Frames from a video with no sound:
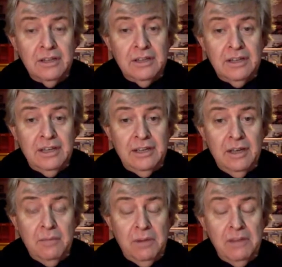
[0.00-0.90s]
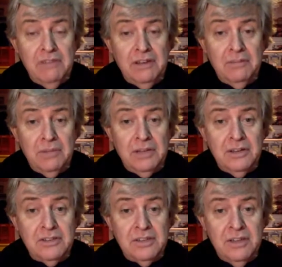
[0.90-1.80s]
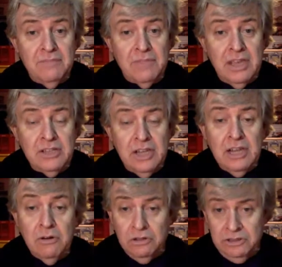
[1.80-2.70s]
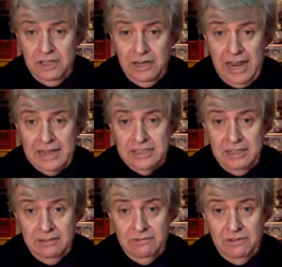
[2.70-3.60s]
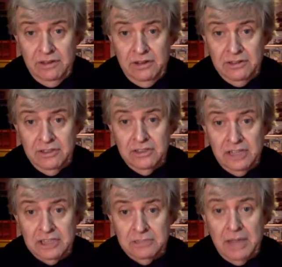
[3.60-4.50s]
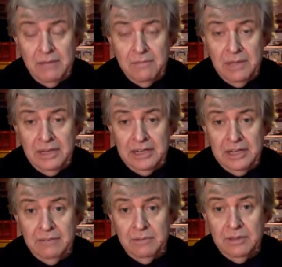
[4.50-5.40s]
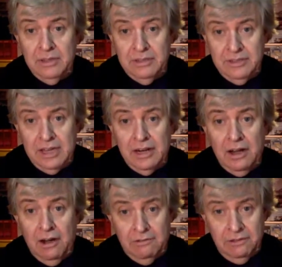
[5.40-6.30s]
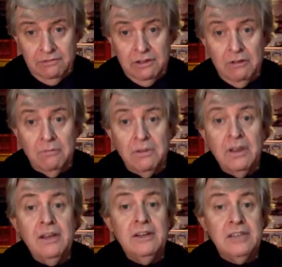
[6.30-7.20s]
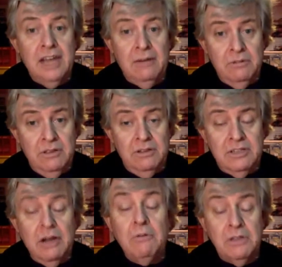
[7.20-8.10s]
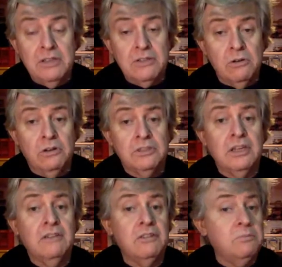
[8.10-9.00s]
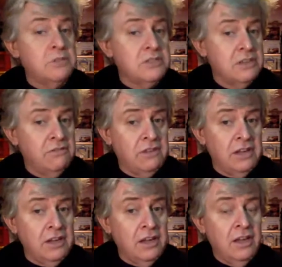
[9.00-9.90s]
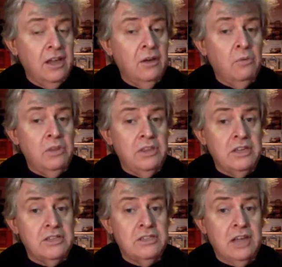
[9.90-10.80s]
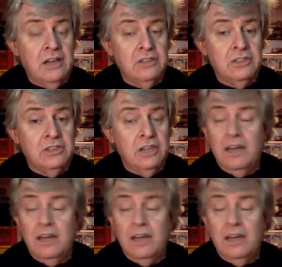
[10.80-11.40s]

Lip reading: oblivion, because he crossed the Atlantic first and just about made it. But the second half of the film dealt with his crossing of the Pacific with this Danish